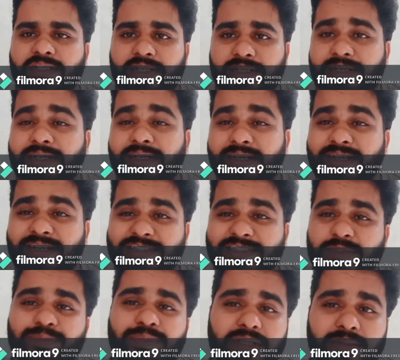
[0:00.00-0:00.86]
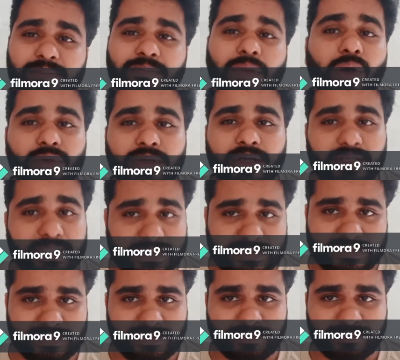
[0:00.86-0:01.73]
didn't respect
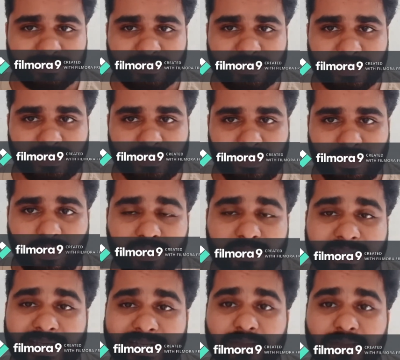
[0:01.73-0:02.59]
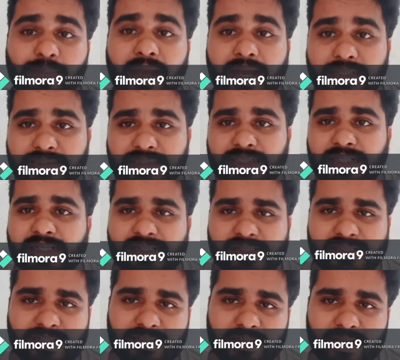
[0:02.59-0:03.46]
boundaries, or their
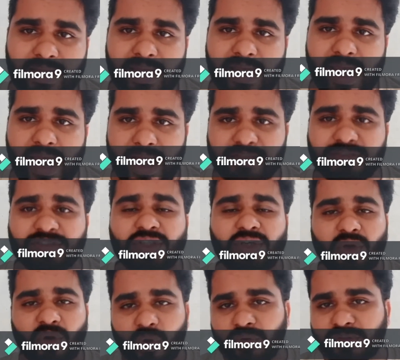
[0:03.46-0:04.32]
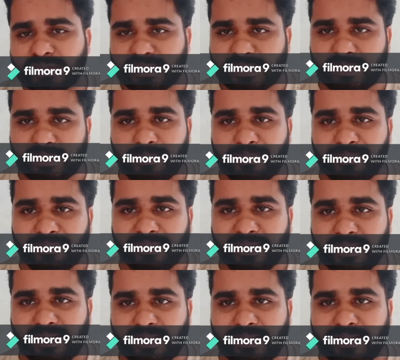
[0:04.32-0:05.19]
imagination has crossed
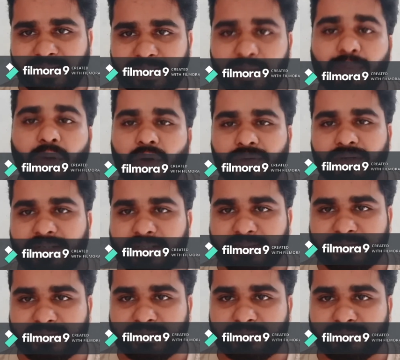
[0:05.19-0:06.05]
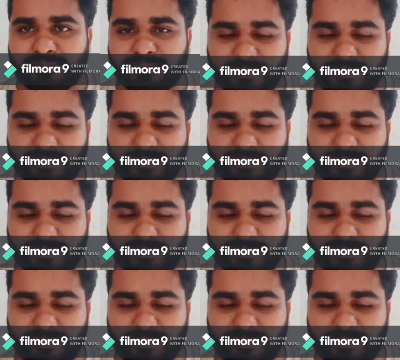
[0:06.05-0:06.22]
the boundaries.